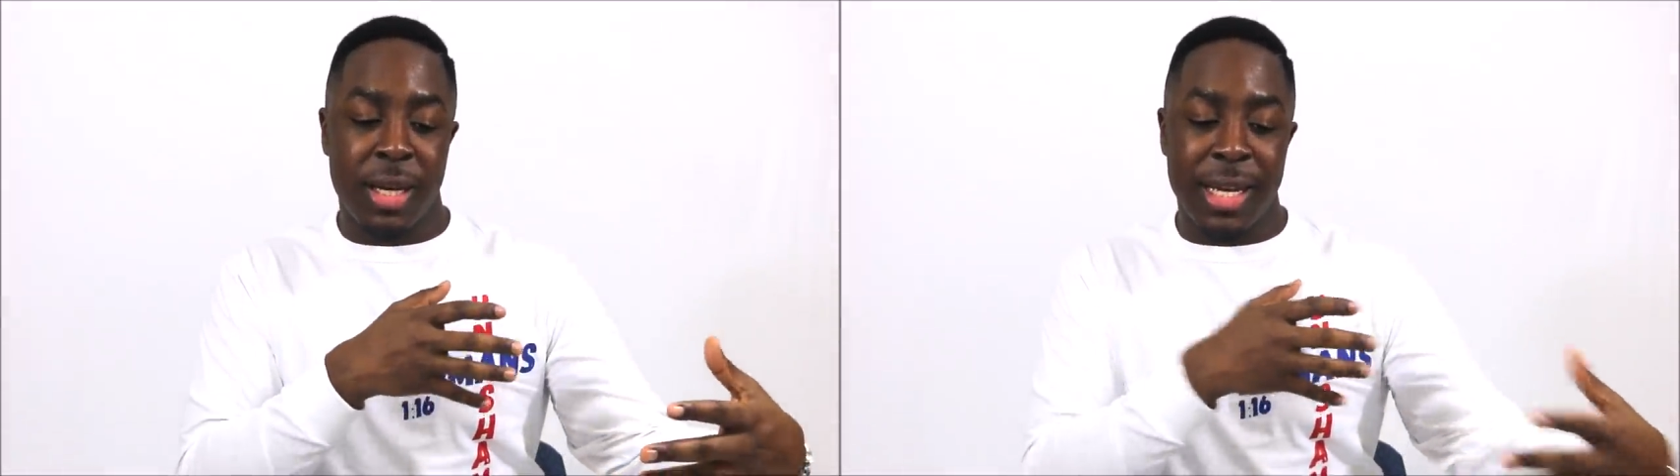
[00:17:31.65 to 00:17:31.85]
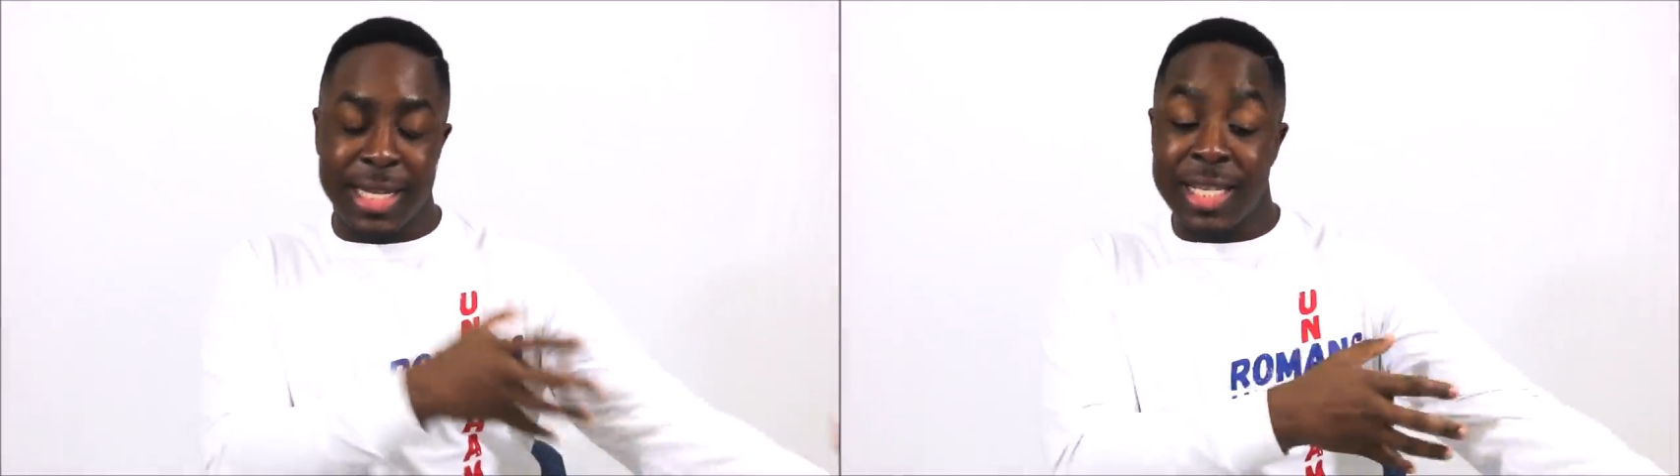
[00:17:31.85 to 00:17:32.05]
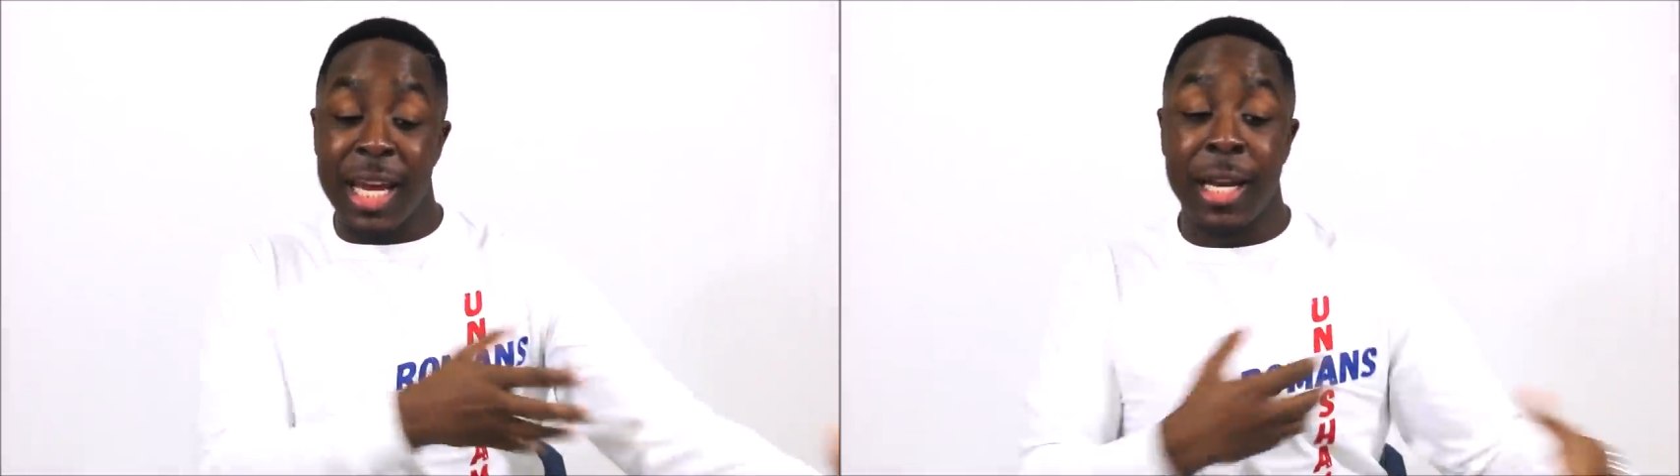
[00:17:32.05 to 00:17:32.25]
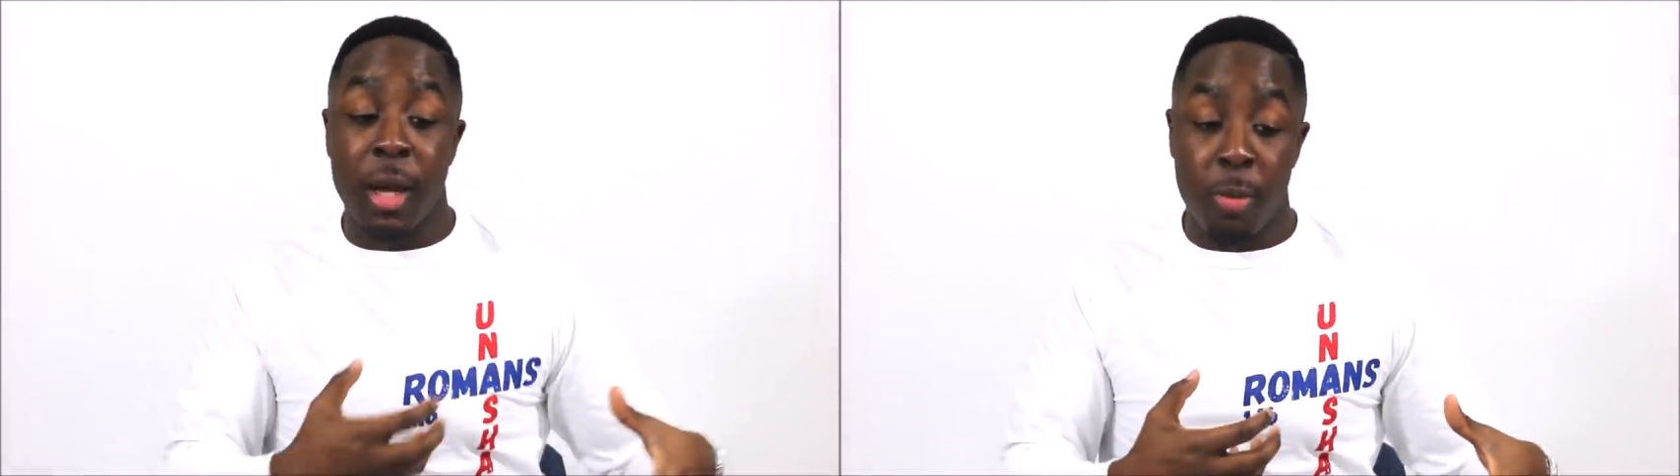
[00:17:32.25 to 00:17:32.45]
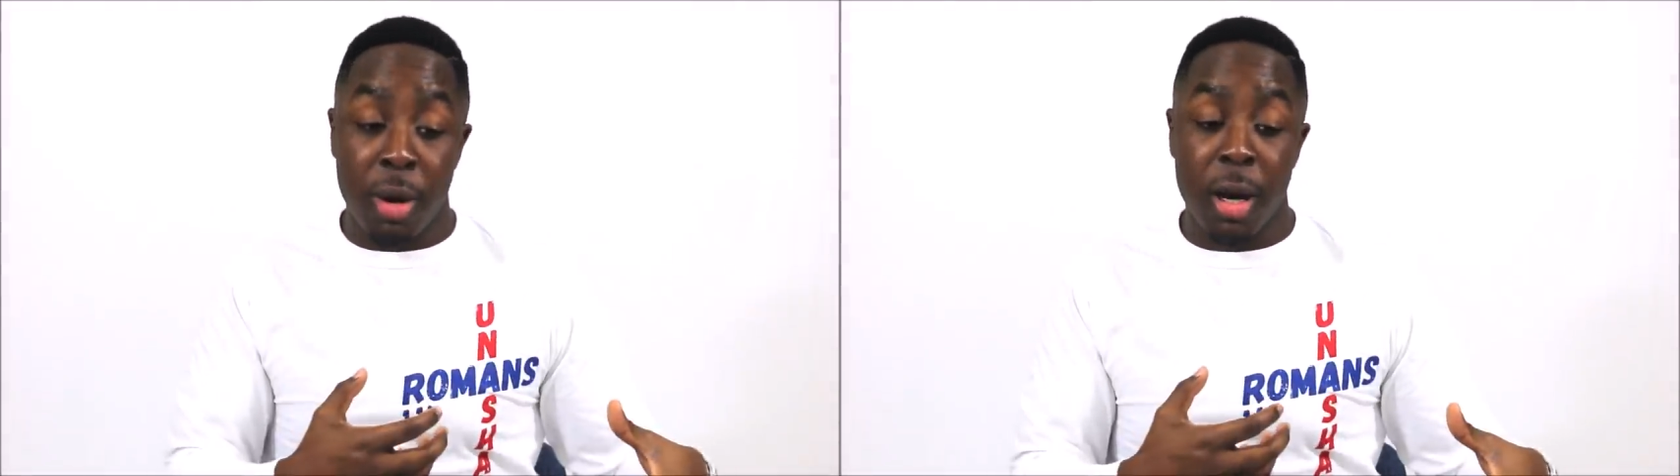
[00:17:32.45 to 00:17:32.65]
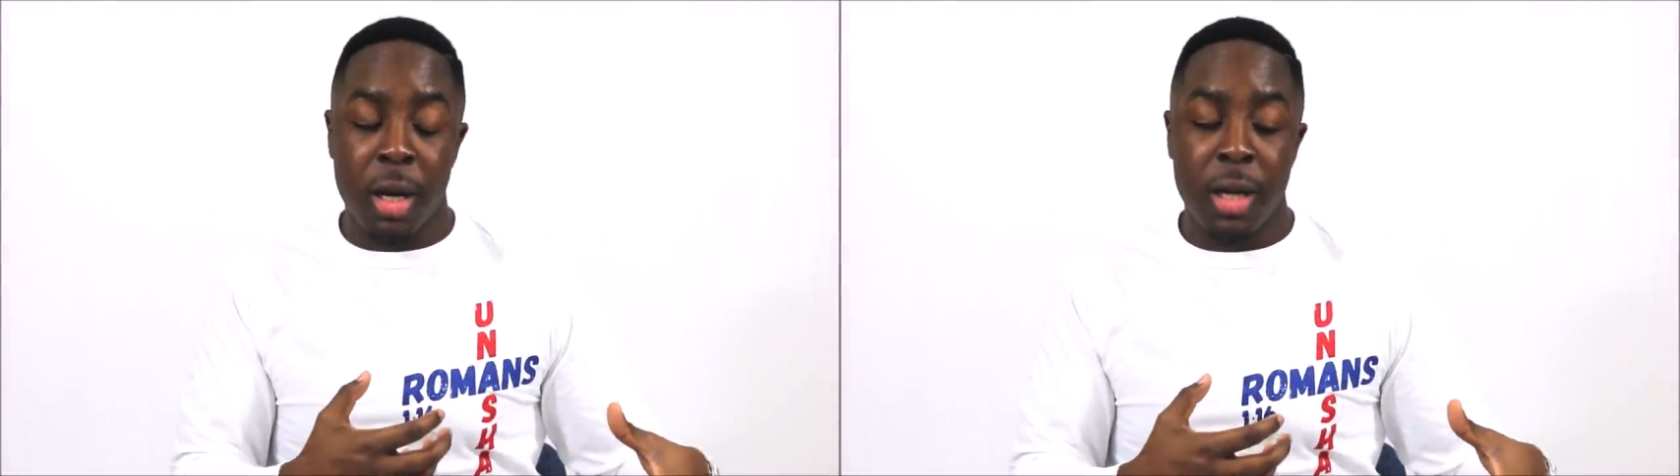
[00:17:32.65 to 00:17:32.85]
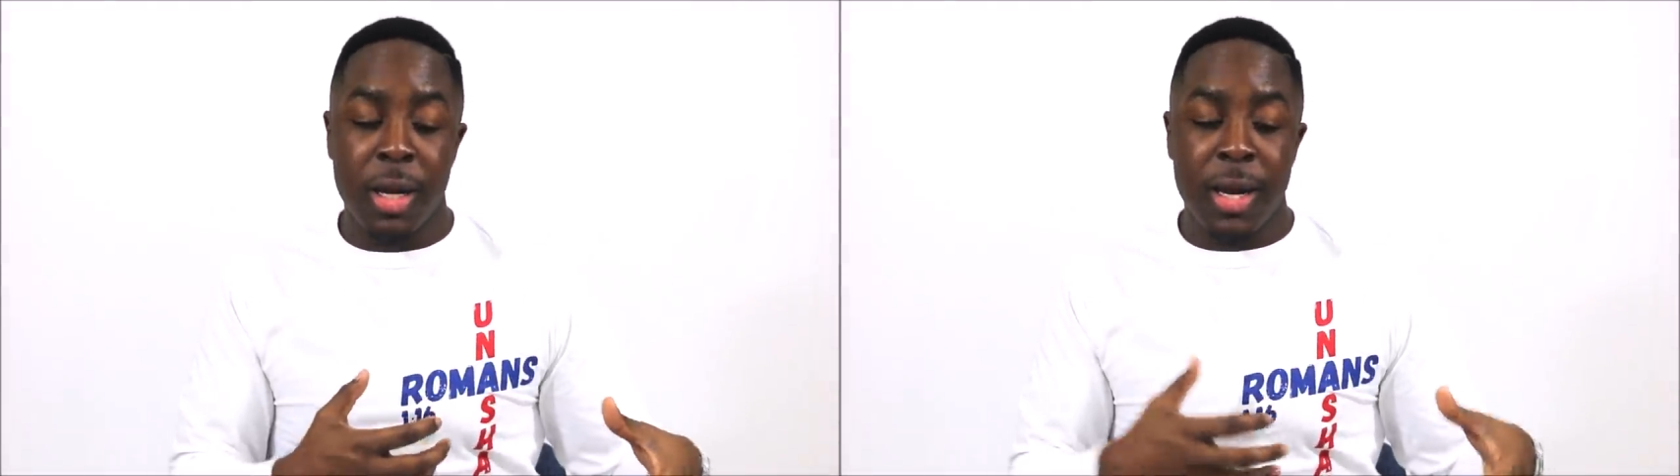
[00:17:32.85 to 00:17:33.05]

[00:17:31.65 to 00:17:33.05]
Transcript: is setting apart.